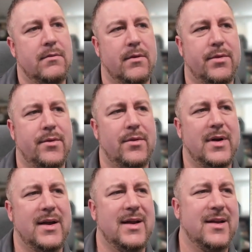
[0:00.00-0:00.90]
The
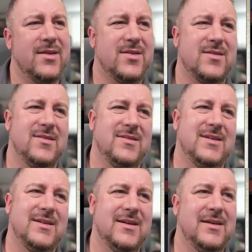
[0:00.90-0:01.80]
3s,
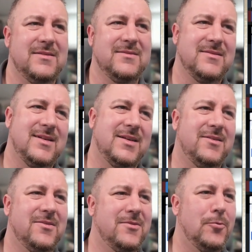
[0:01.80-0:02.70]
I
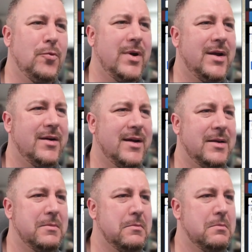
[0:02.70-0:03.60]
don't
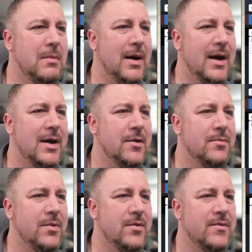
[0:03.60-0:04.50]
really
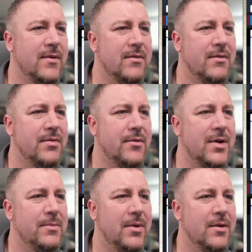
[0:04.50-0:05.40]
mind much for the
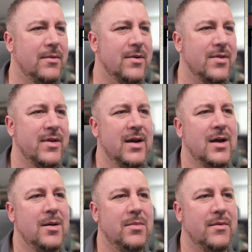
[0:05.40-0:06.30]
3-point ones,
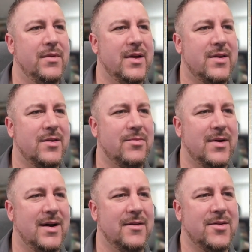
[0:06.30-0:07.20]
but this is
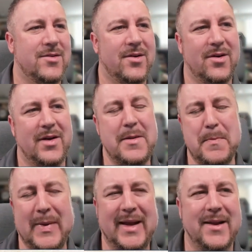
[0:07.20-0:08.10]
what I saw
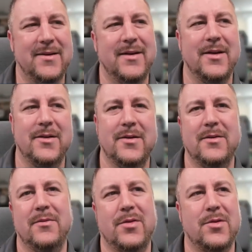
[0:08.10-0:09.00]
immediately,
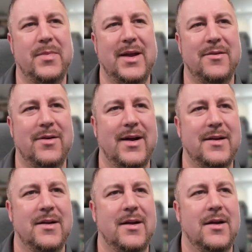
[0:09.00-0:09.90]
Sabine Wren,